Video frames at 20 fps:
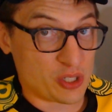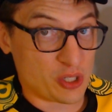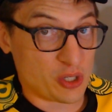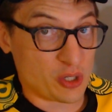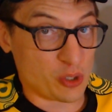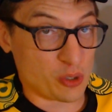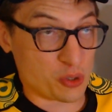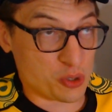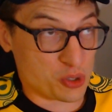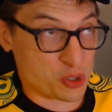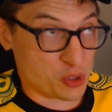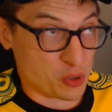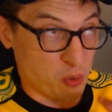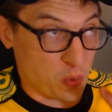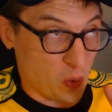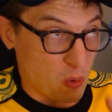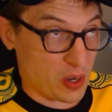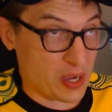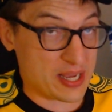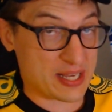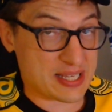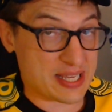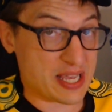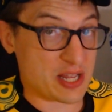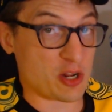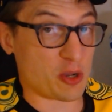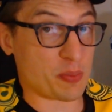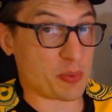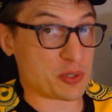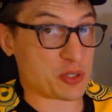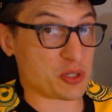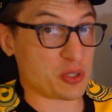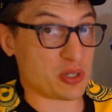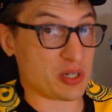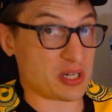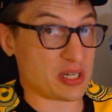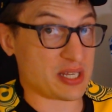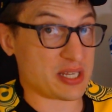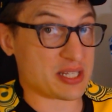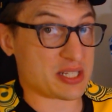who's twice had
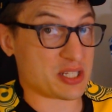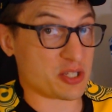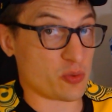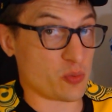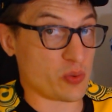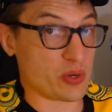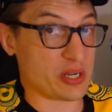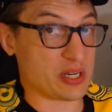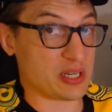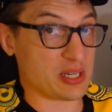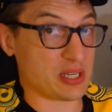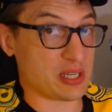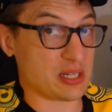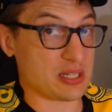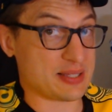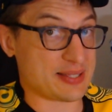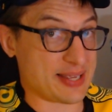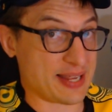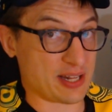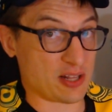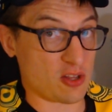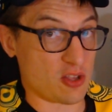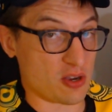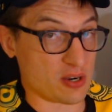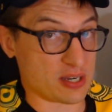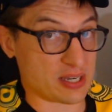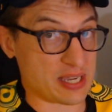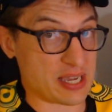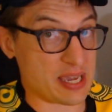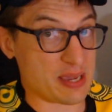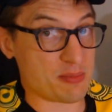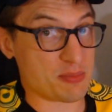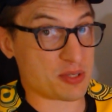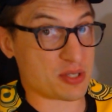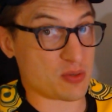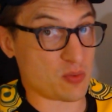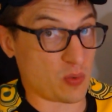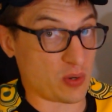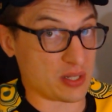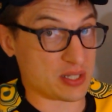opportunities to win deadlock games,
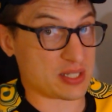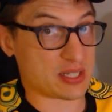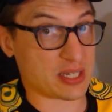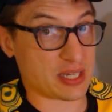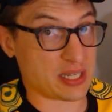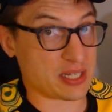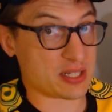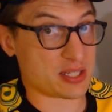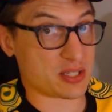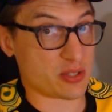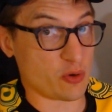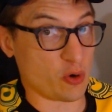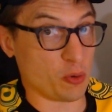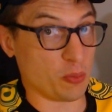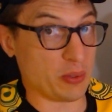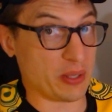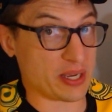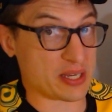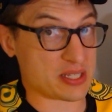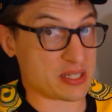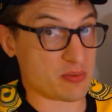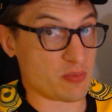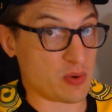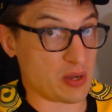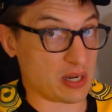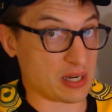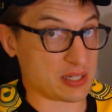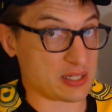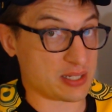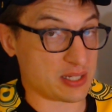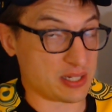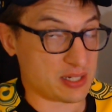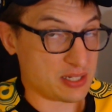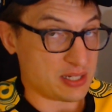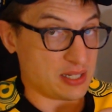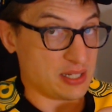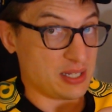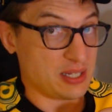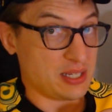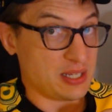once against the All Blacks in Wellington,
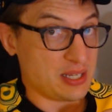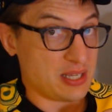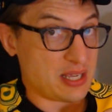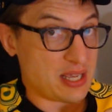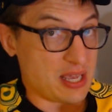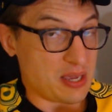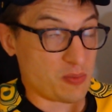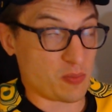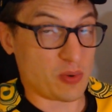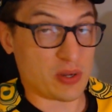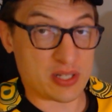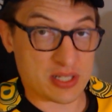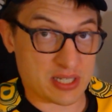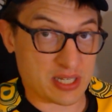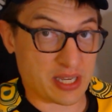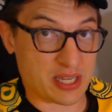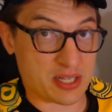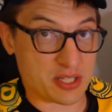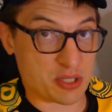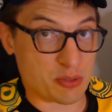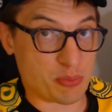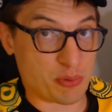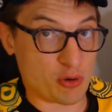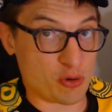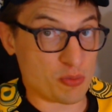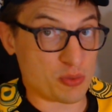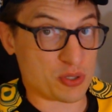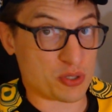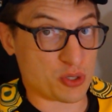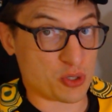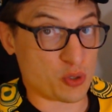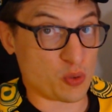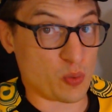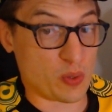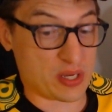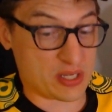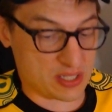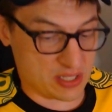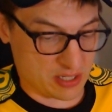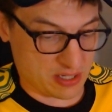and once against the Pumas 2
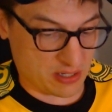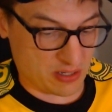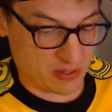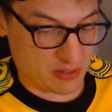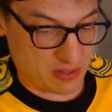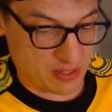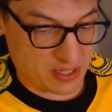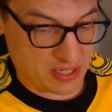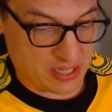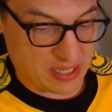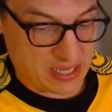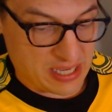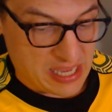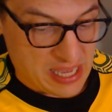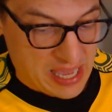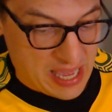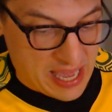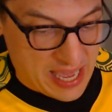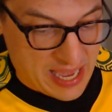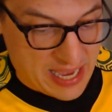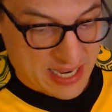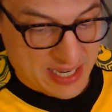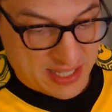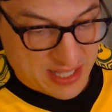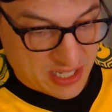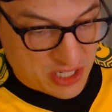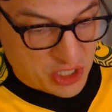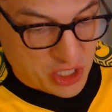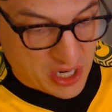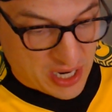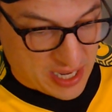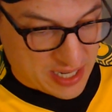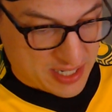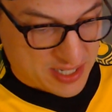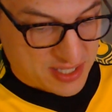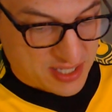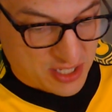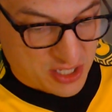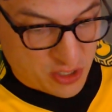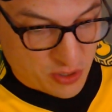weeks ago, has the chance
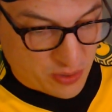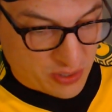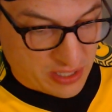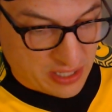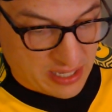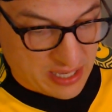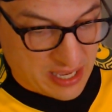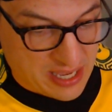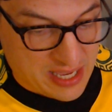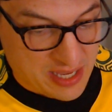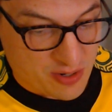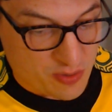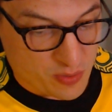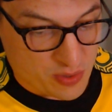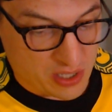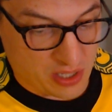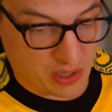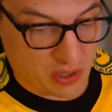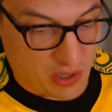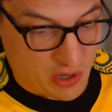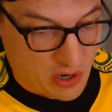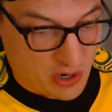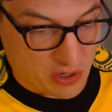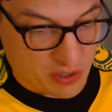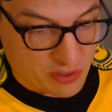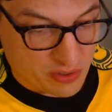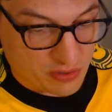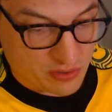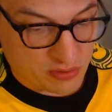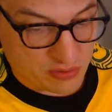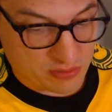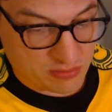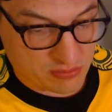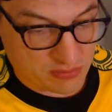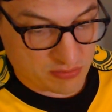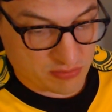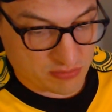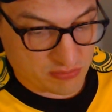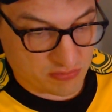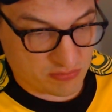to do it again with a
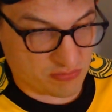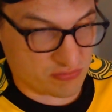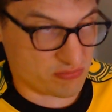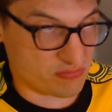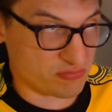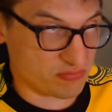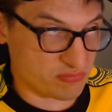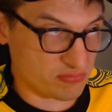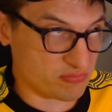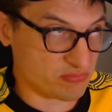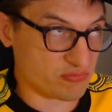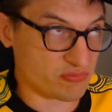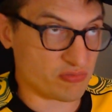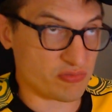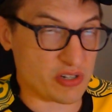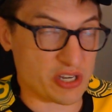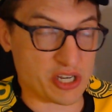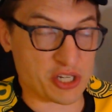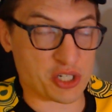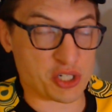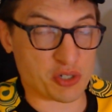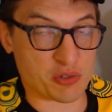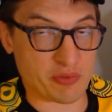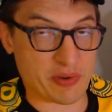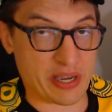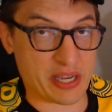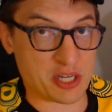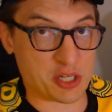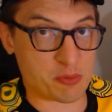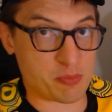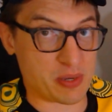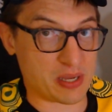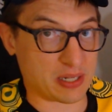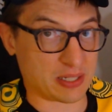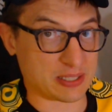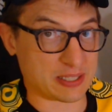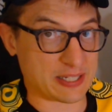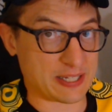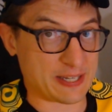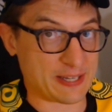long-ish range
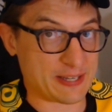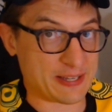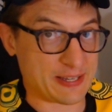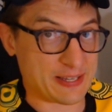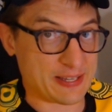penalty.